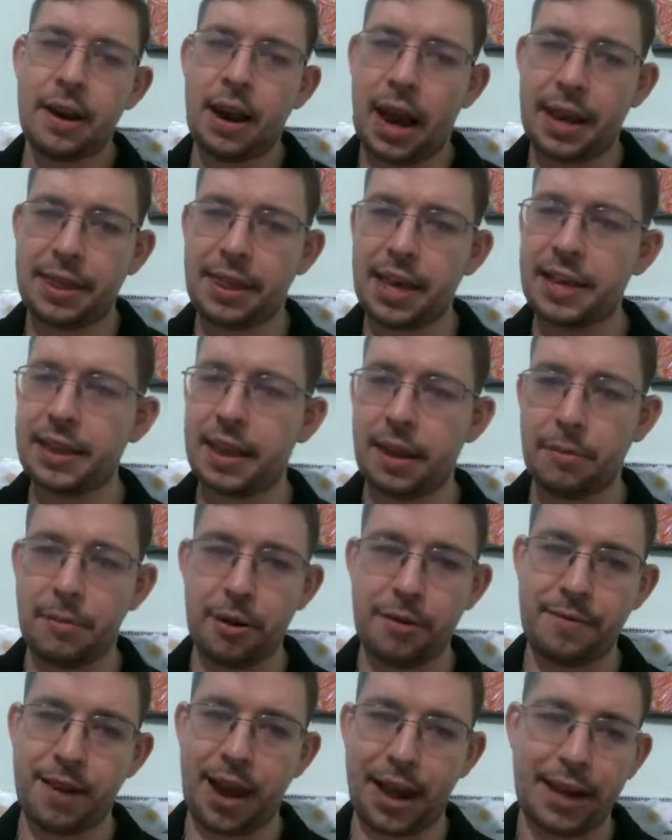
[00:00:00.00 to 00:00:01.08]
I think that the
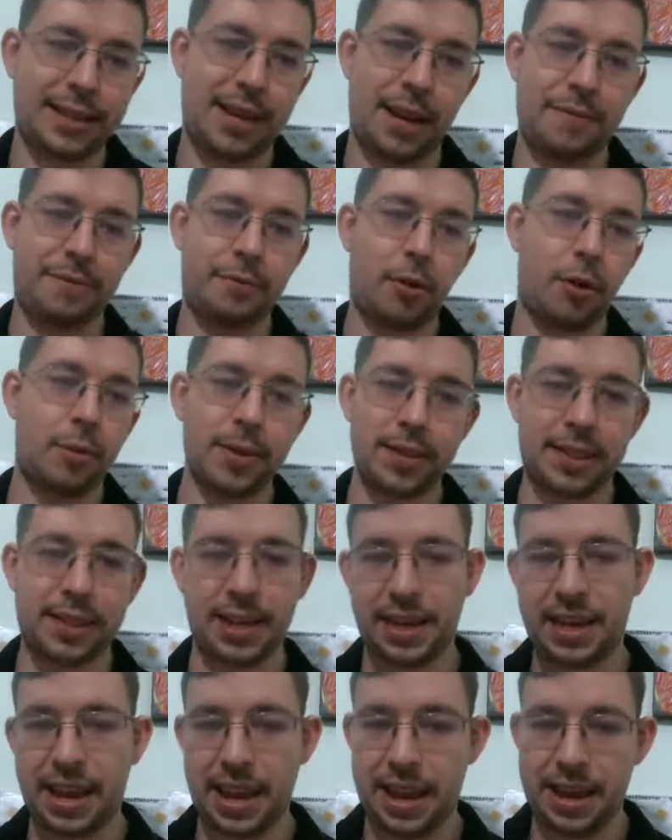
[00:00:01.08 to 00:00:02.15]
move knight d4 was the
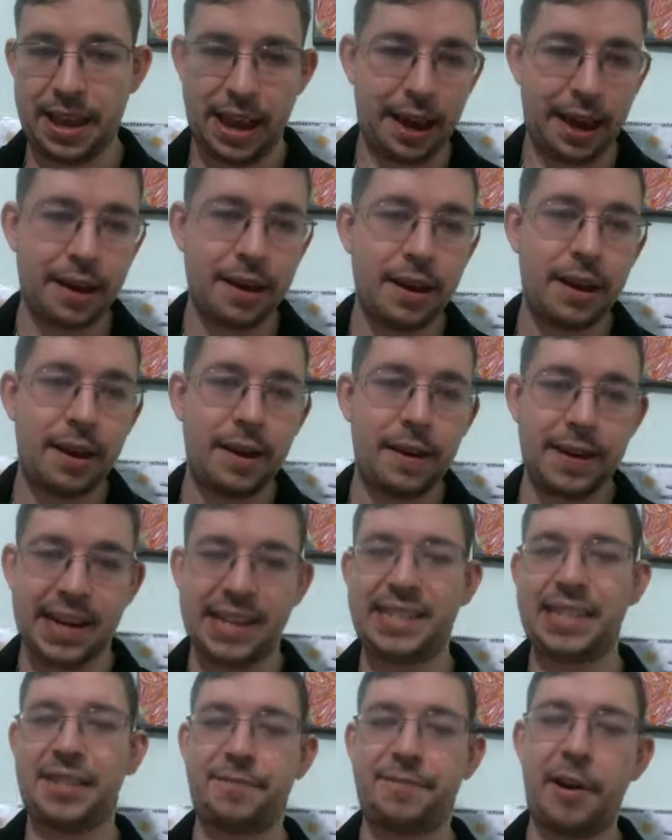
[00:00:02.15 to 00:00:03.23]
key here, because
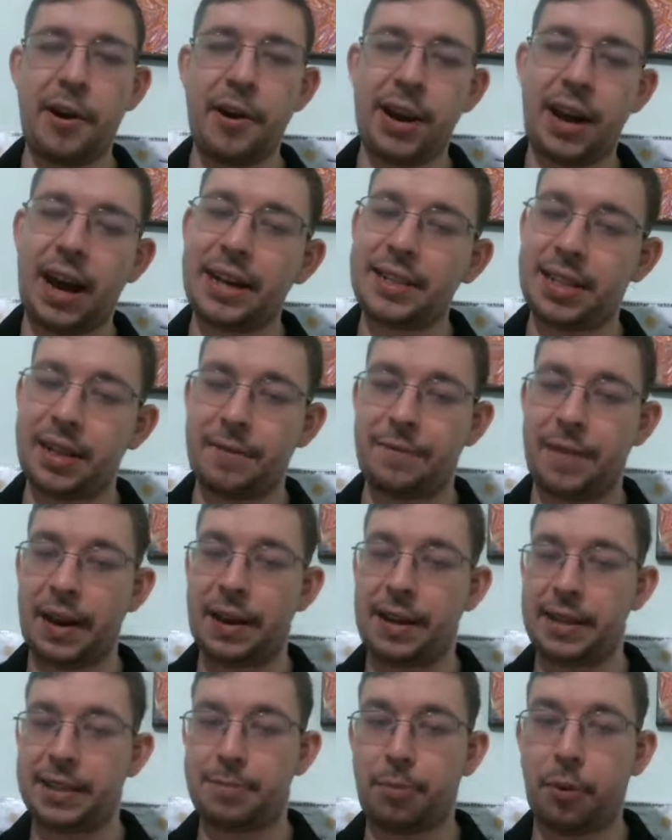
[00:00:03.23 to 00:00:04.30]
it's very hard to defend
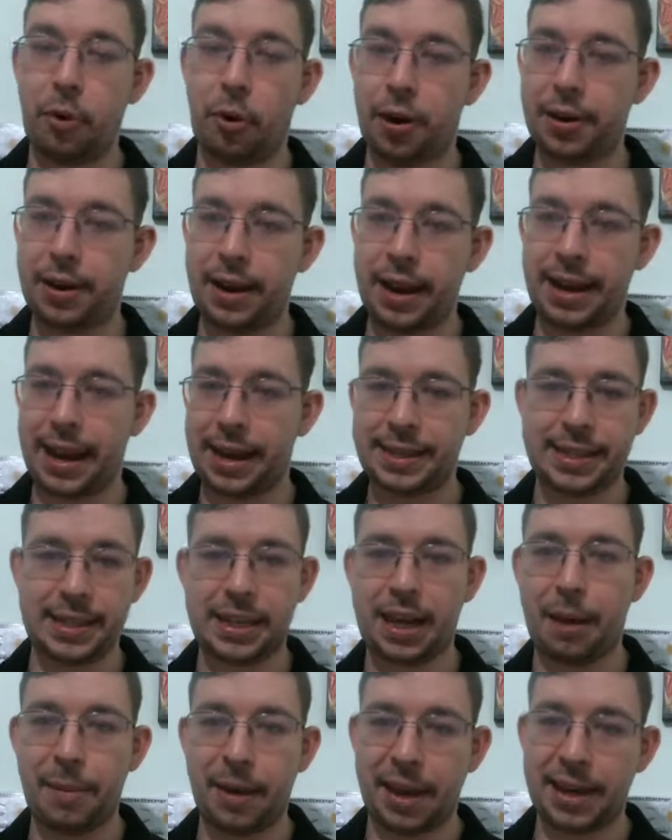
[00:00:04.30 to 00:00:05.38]
this pawn against the
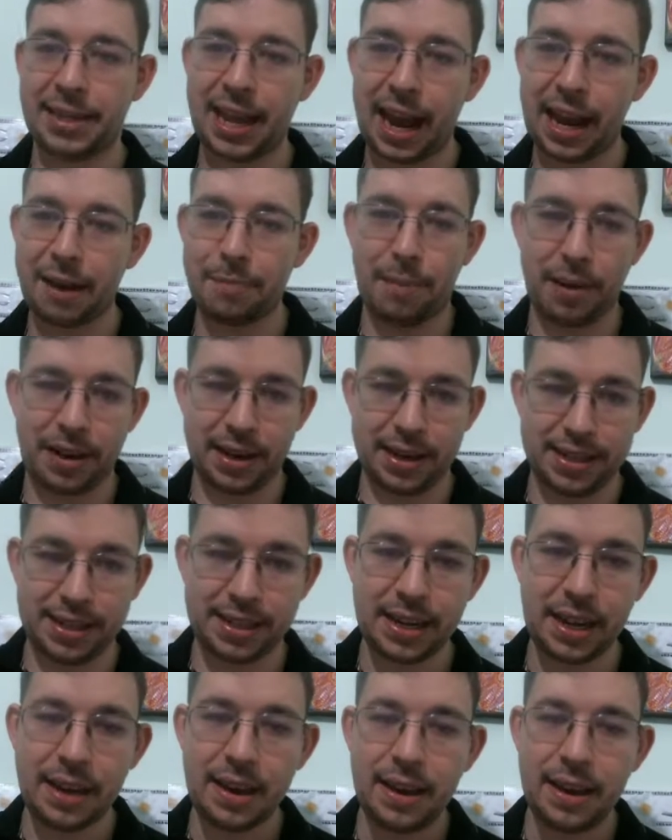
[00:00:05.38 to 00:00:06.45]
coming attack, because
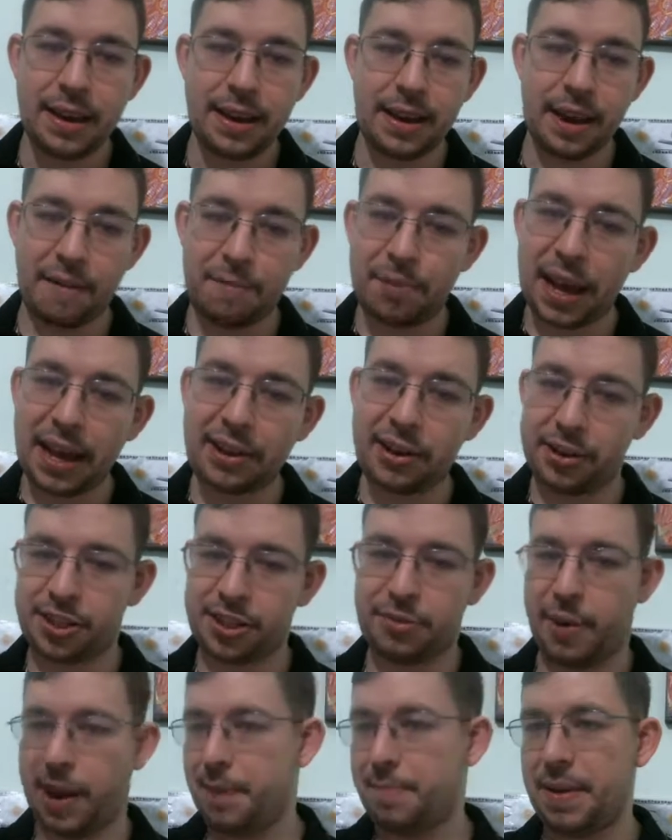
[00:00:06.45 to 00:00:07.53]
if black goes
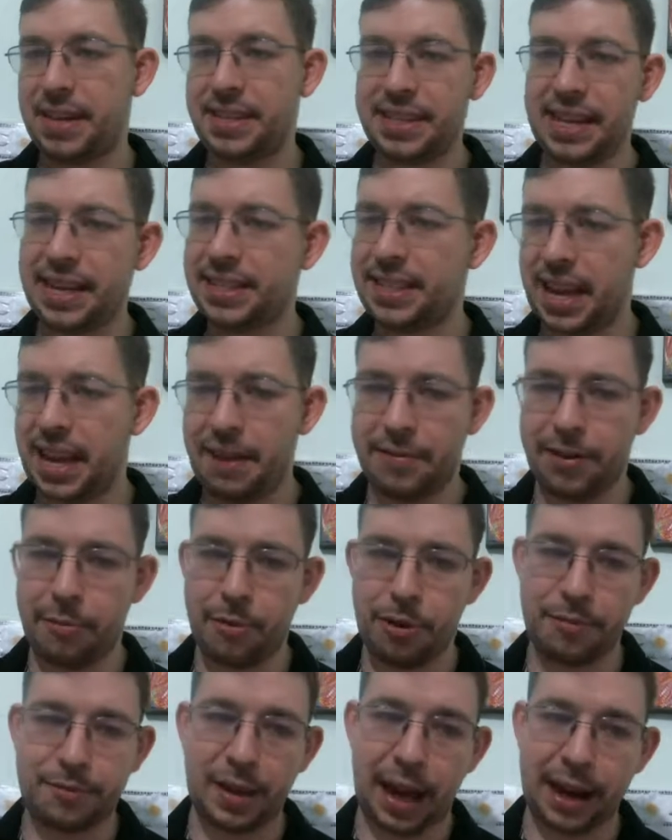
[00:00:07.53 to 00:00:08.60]
queen b6, even a
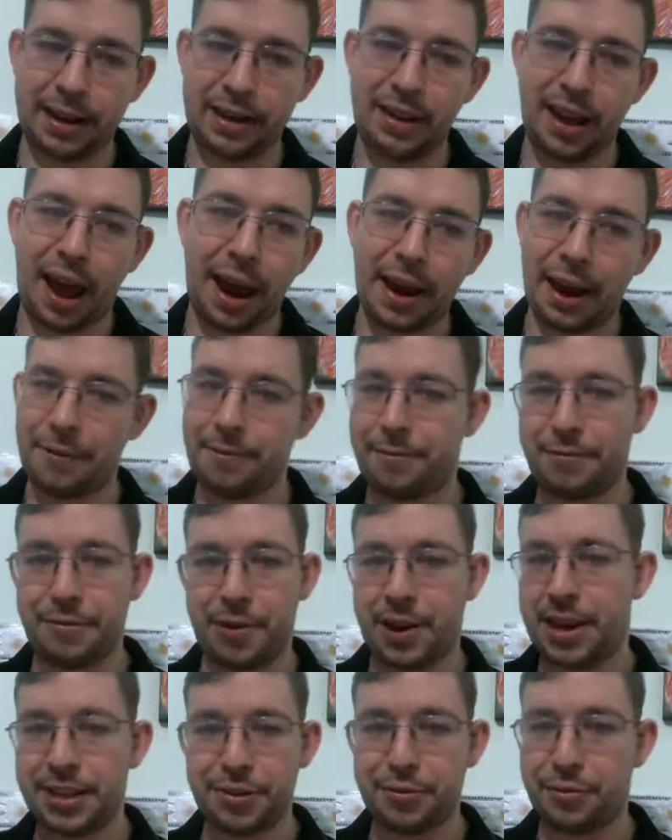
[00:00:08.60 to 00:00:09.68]
move like knight
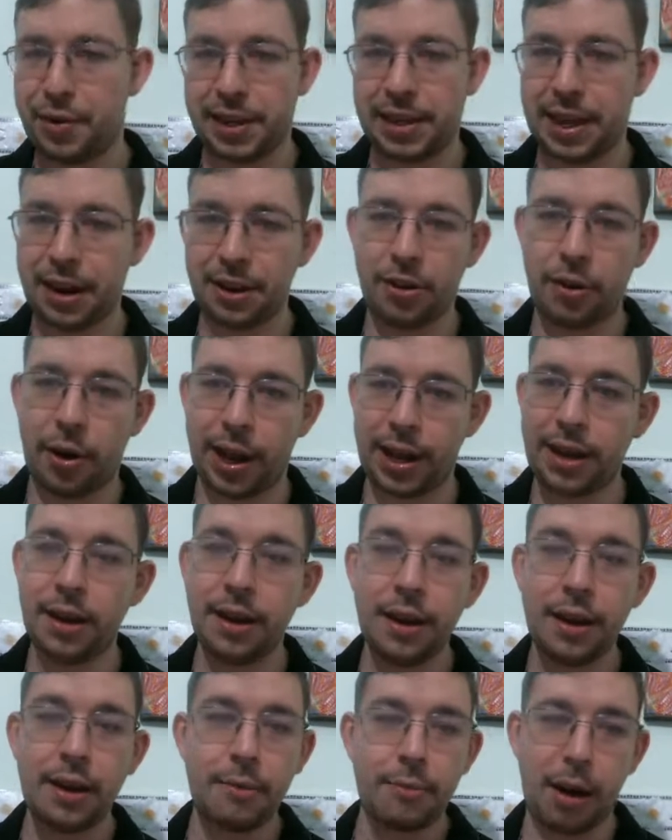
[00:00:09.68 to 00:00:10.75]
f3 is really annoying,
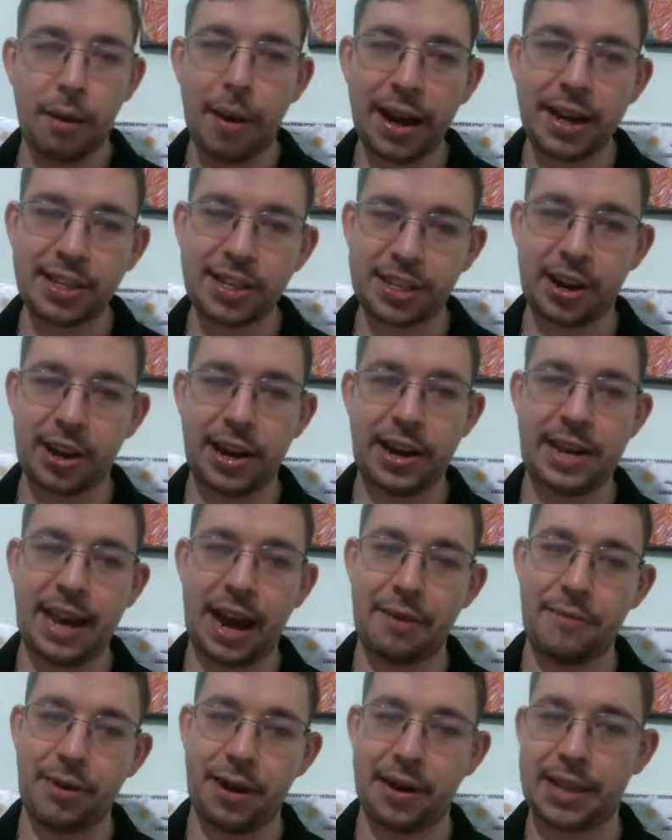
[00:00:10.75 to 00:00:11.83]
where white is just going to
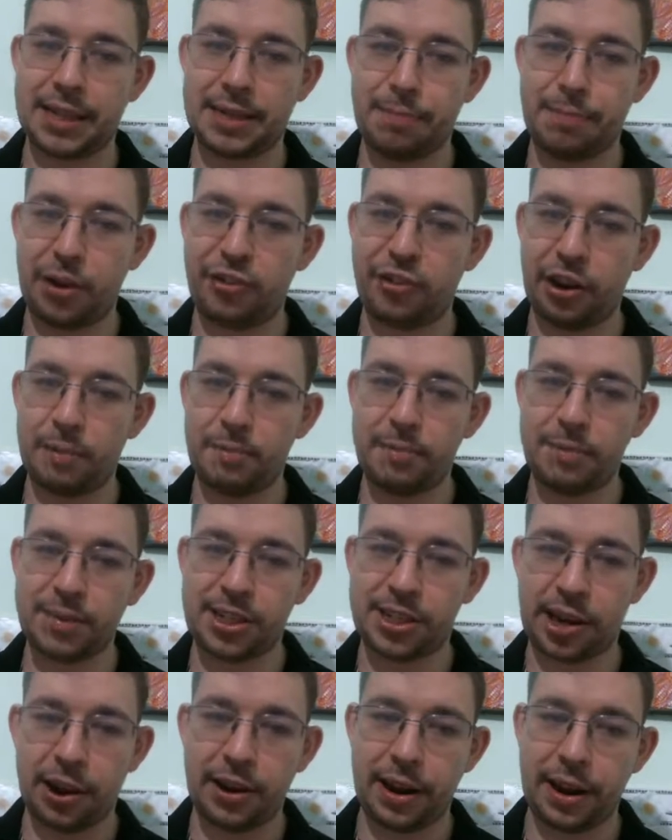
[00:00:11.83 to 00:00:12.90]
get rid of this bishop
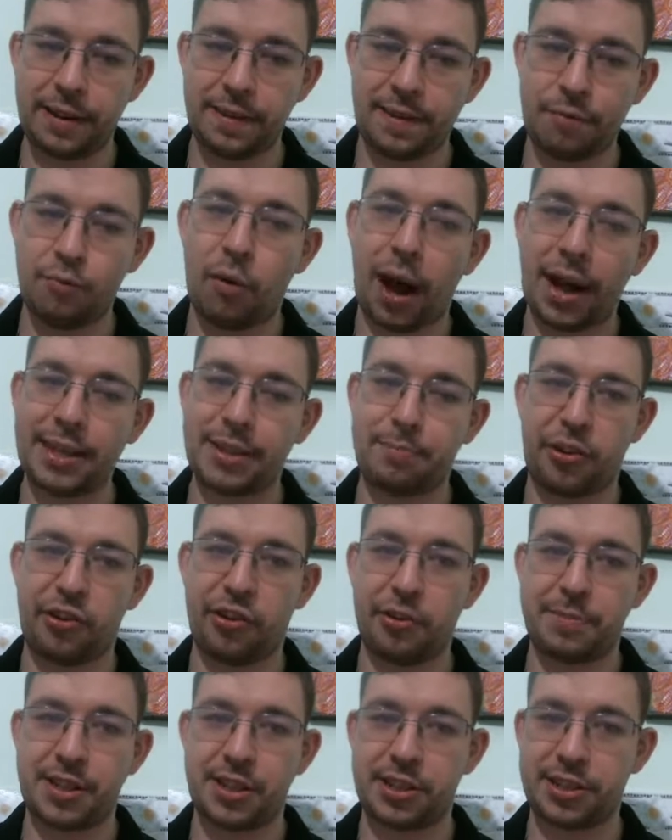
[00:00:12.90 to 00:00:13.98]
so that white's
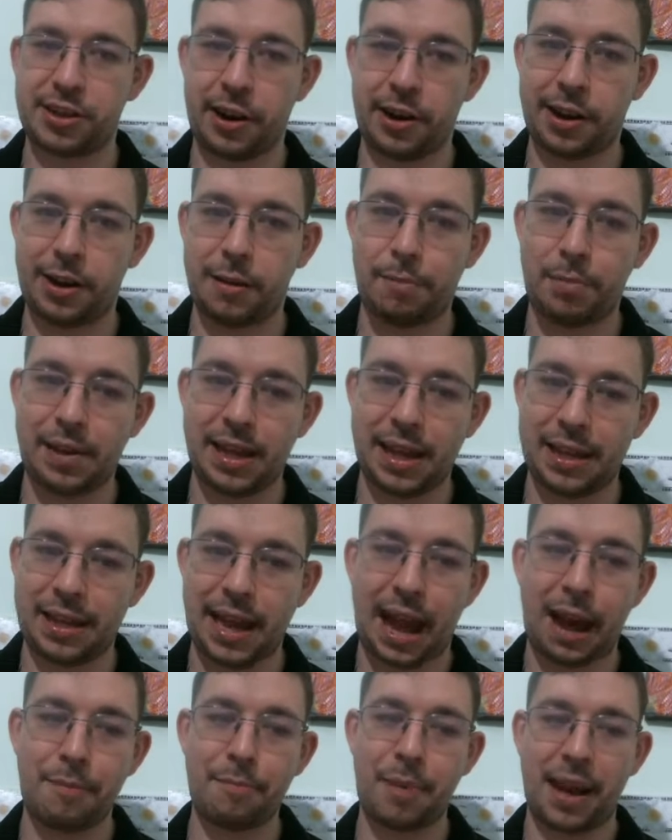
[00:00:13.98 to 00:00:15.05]
bishops are just going to completely
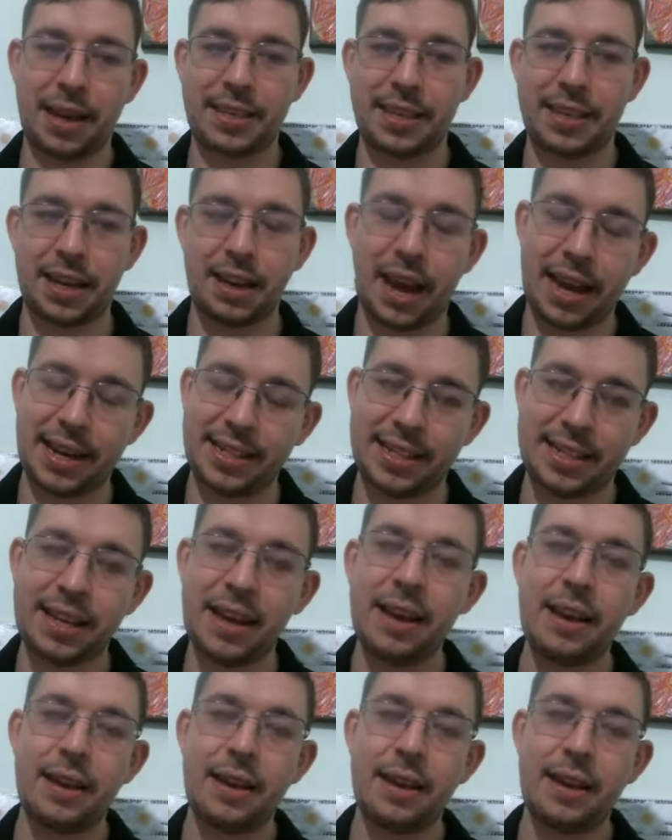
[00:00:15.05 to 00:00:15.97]
outpace the knights.